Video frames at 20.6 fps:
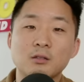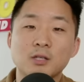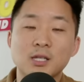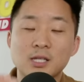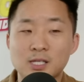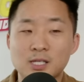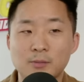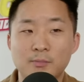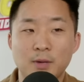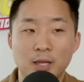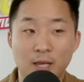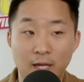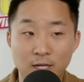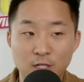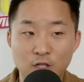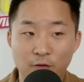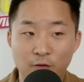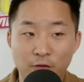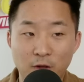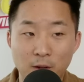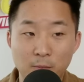this is a
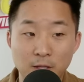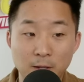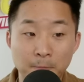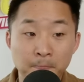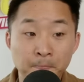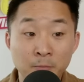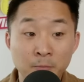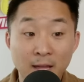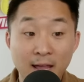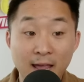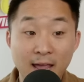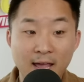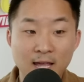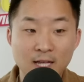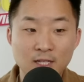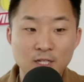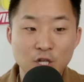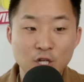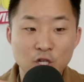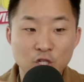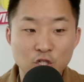Malaysian family
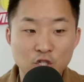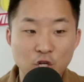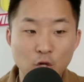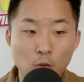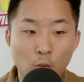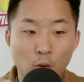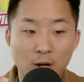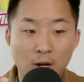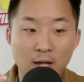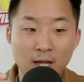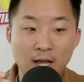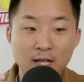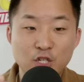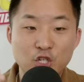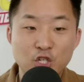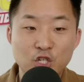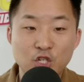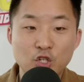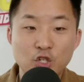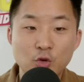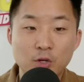and she want
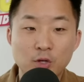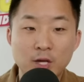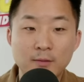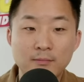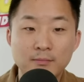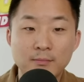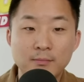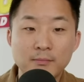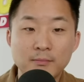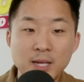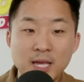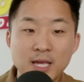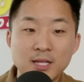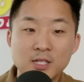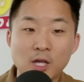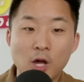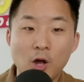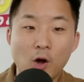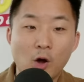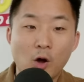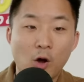and you can meet
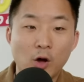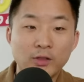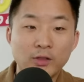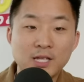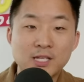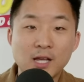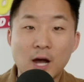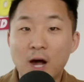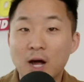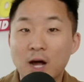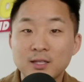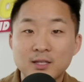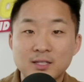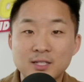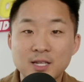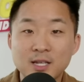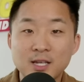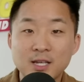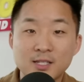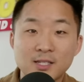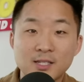all these
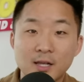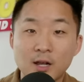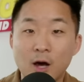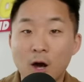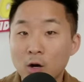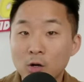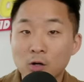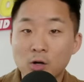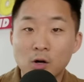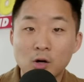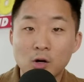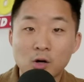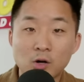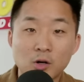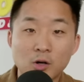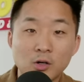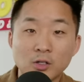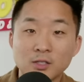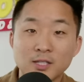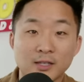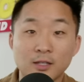aunties and
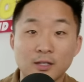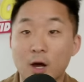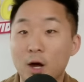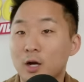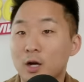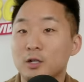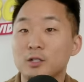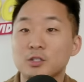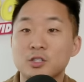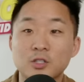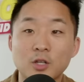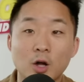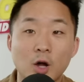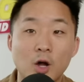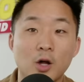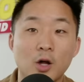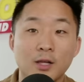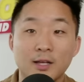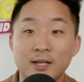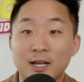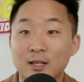uncles at the hawker
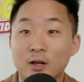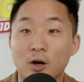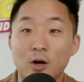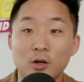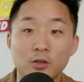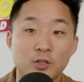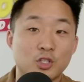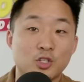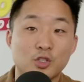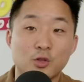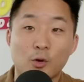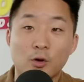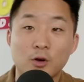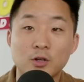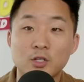stall and at all the stores They're